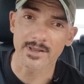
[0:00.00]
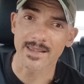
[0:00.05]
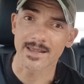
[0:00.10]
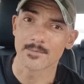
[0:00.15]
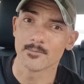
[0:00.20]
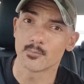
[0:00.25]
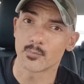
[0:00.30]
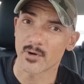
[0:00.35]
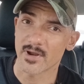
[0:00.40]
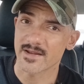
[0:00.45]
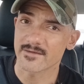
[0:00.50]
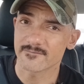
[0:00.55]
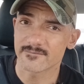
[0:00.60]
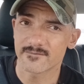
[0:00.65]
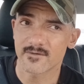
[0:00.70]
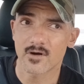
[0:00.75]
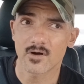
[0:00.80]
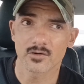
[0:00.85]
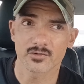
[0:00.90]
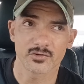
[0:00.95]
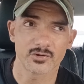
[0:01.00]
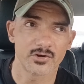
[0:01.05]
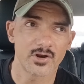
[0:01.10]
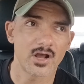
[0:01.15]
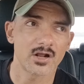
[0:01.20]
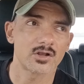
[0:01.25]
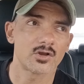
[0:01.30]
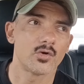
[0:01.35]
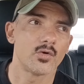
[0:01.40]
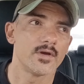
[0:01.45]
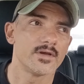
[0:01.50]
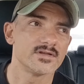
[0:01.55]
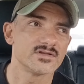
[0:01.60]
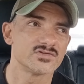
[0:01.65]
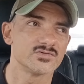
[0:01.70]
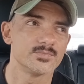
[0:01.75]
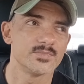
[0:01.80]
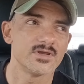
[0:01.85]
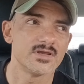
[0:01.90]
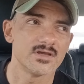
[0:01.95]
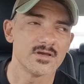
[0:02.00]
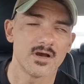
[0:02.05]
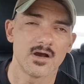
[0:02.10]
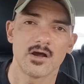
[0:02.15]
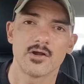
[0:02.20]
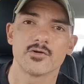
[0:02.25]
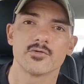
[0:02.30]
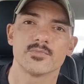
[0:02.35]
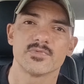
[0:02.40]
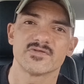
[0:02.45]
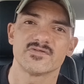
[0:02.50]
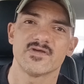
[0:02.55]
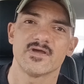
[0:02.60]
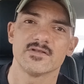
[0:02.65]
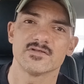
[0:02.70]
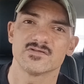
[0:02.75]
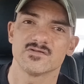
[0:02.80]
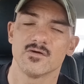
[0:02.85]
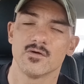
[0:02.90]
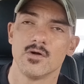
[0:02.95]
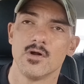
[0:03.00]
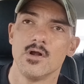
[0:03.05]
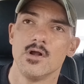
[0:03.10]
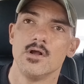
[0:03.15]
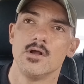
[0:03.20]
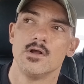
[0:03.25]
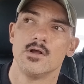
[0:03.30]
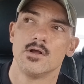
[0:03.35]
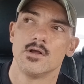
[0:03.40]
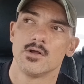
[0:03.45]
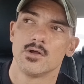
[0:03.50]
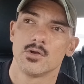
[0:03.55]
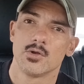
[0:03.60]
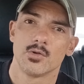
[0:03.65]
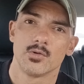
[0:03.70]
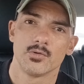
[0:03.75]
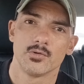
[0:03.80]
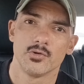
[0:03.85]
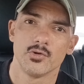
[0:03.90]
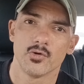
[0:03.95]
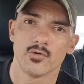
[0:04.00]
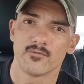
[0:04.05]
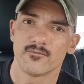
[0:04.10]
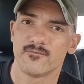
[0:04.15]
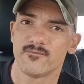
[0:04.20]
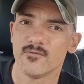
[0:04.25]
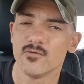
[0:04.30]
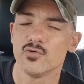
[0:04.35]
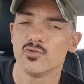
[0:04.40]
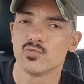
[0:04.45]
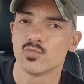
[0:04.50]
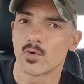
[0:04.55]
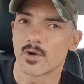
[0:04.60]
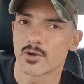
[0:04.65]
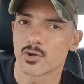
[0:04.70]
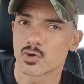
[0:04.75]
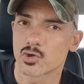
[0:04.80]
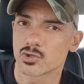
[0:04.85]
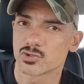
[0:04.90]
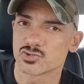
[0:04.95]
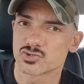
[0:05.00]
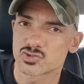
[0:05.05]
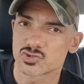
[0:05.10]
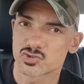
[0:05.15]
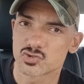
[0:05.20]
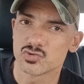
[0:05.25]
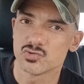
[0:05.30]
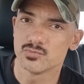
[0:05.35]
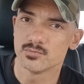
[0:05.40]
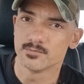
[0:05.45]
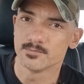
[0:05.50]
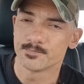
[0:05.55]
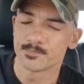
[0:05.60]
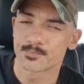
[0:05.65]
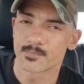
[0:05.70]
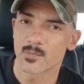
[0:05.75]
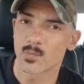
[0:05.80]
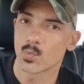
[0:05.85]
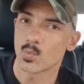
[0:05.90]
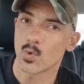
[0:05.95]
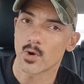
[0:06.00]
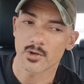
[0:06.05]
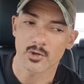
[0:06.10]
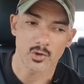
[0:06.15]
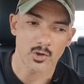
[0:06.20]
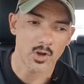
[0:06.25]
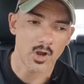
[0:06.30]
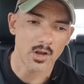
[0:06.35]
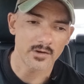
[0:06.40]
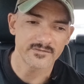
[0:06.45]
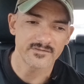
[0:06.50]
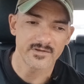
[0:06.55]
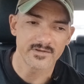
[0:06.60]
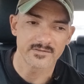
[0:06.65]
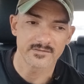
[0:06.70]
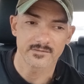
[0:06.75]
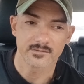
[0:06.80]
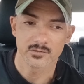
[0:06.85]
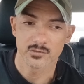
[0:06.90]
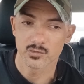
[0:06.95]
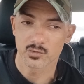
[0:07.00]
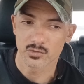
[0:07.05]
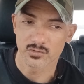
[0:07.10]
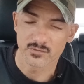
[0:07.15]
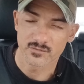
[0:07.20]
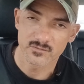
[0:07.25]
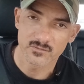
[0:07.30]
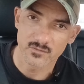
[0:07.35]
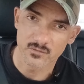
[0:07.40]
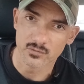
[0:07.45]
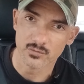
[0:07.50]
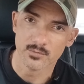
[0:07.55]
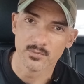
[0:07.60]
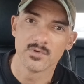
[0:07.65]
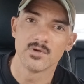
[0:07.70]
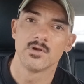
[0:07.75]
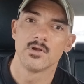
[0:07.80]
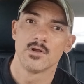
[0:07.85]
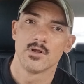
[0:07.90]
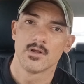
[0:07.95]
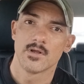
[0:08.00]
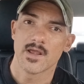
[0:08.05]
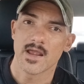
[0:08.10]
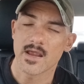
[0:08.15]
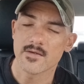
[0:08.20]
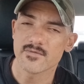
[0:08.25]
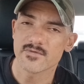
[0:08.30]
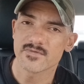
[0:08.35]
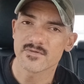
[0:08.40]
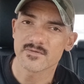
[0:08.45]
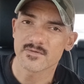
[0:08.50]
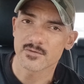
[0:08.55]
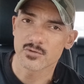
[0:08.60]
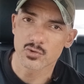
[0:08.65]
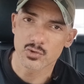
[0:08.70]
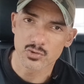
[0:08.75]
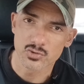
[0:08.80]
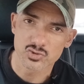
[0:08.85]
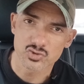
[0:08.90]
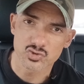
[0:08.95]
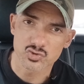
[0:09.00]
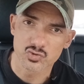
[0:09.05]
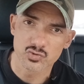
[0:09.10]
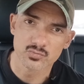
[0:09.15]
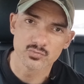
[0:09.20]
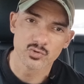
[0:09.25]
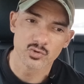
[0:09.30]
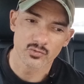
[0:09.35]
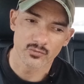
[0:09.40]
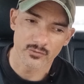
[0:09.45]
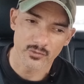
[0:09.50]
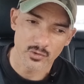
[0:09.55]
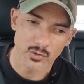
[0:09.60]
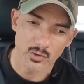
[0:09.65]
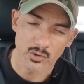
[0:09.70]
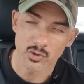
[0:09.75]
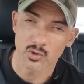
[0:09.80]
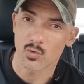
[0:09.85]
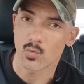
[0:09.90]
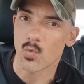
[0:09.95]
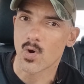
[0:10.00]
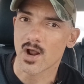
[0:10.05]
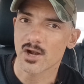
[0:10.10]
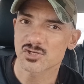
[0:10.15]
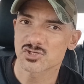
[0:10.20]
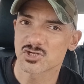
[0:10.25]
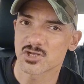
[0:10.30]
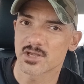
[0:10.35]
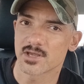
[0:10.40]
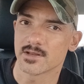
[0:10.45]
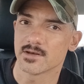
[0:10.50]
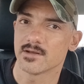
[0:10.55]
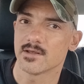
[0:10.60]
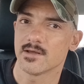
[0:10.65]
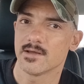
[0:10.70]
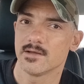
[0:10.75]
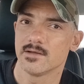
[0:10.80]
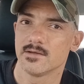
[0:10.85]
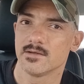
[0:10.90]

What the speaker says: get brain fog. You're not going to be 100%. So your food, what you consume, what your content you consume, everything that you consume, you're watching it